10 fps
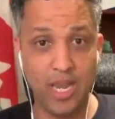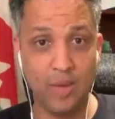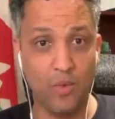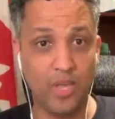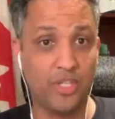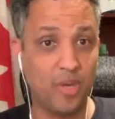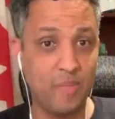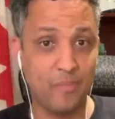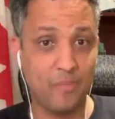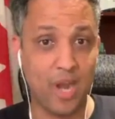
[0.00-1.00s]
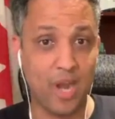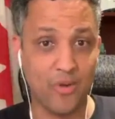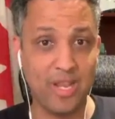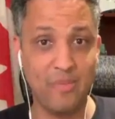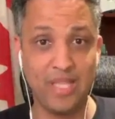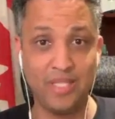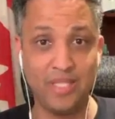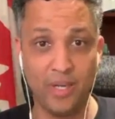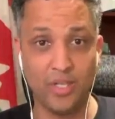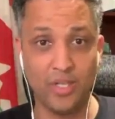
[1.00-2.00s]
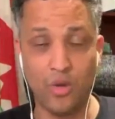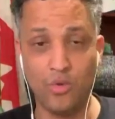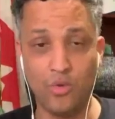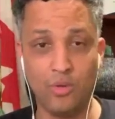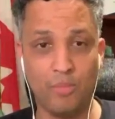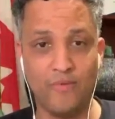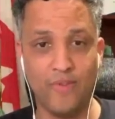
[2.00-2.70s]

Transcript: and what should be priority based on his own